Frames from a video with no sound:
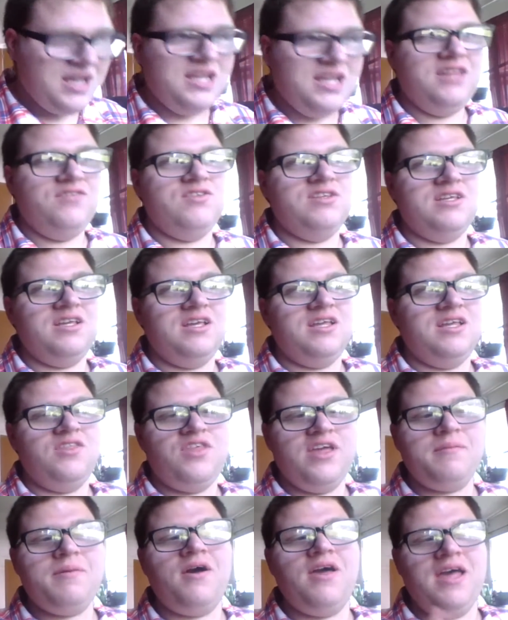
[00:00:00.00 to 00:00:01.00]
The
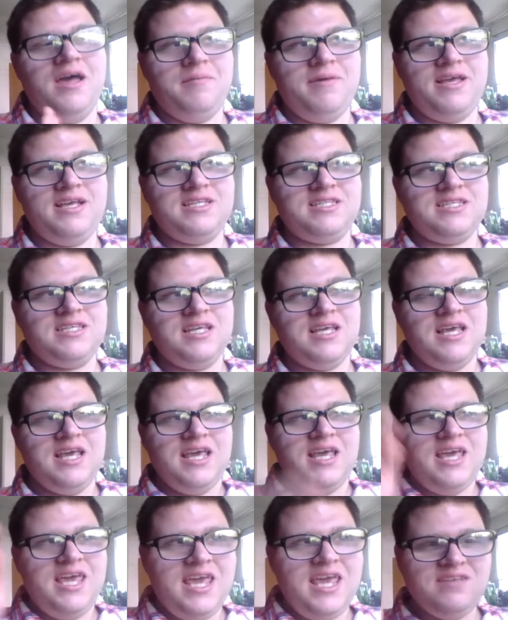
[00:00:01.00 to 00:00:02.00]
thing about him is,
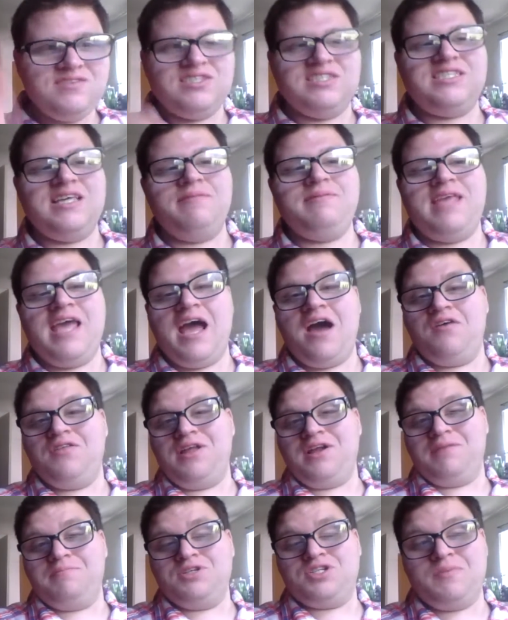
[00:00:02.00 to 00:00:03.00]
he lives in the same town
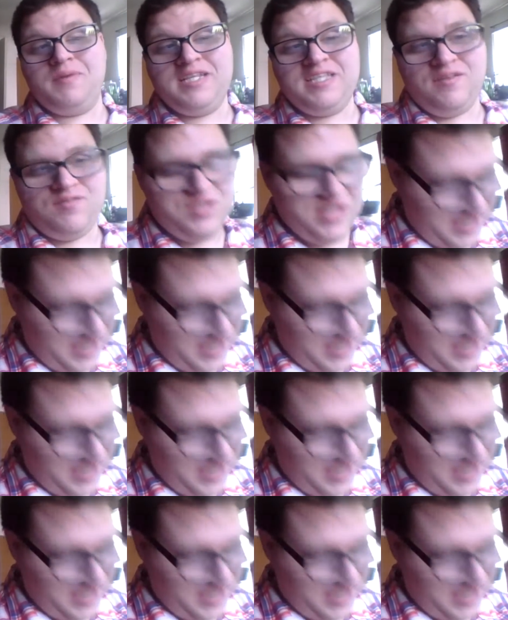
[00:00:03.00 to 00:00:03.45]
that Mr. Beast lives